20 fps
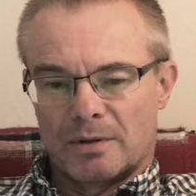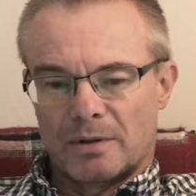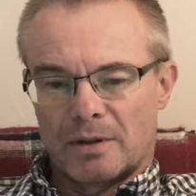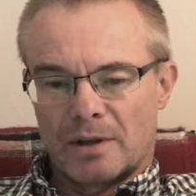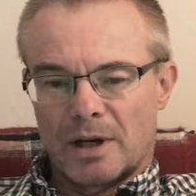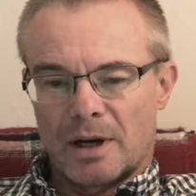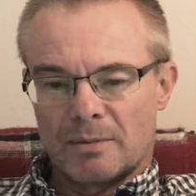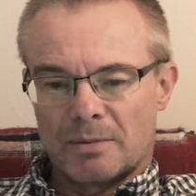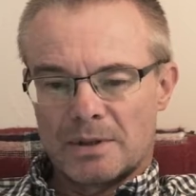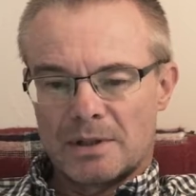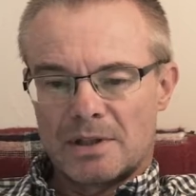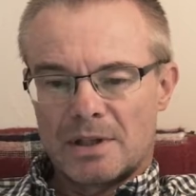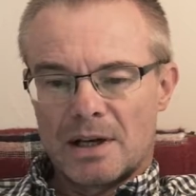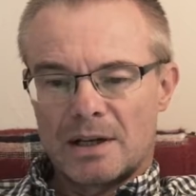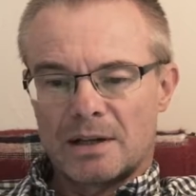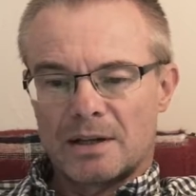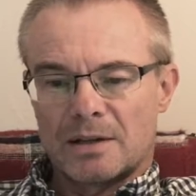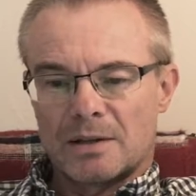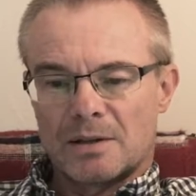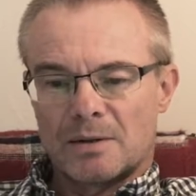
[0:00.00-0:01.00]
cupped
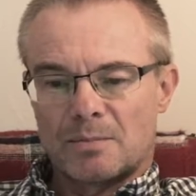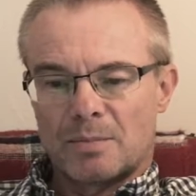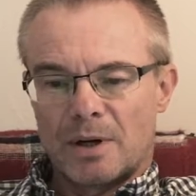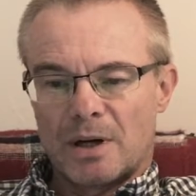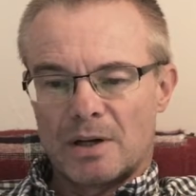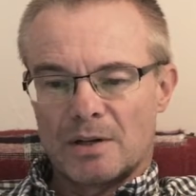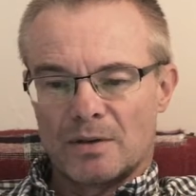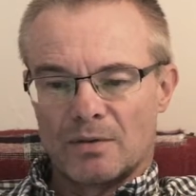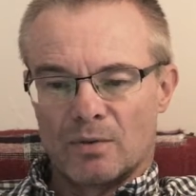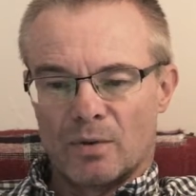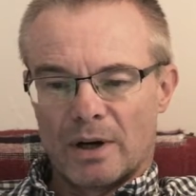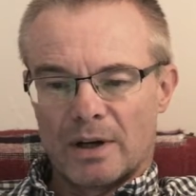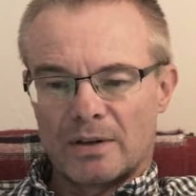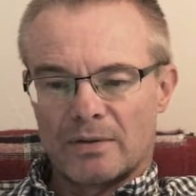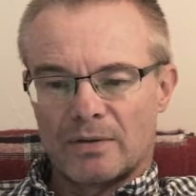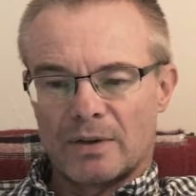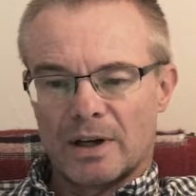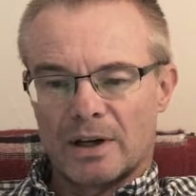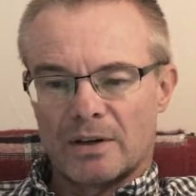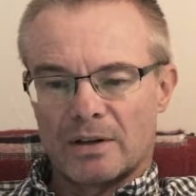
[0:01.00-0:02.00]
delicate sprays of white
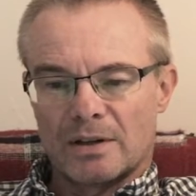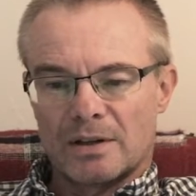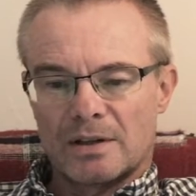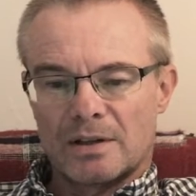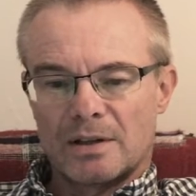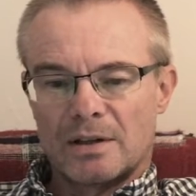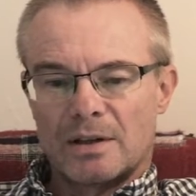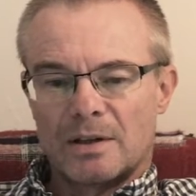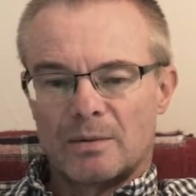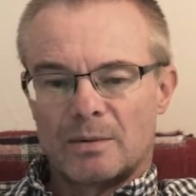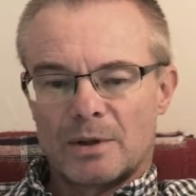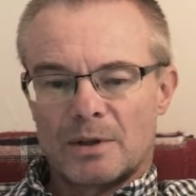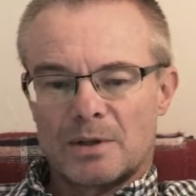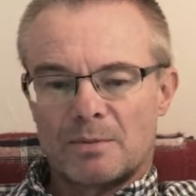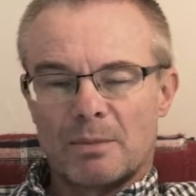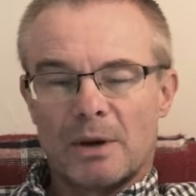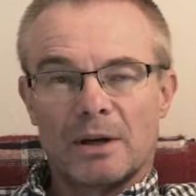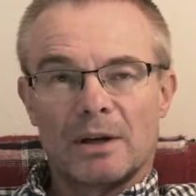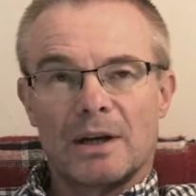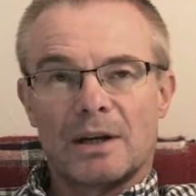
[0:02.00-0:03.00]
flowers, which
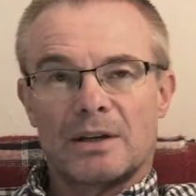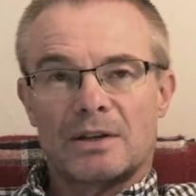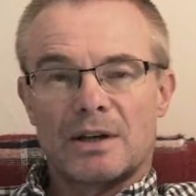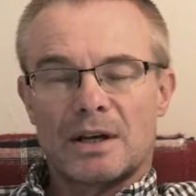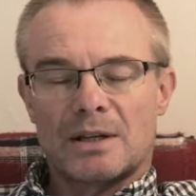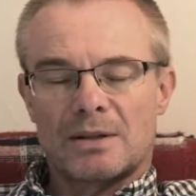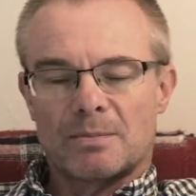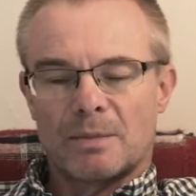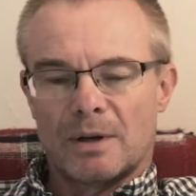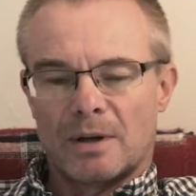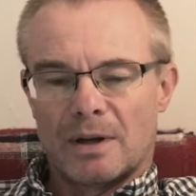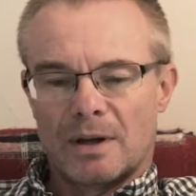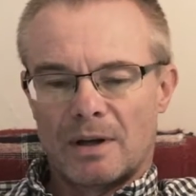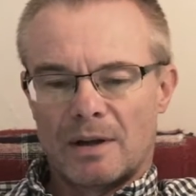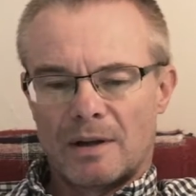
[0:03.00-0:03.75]
smelt like jasmine.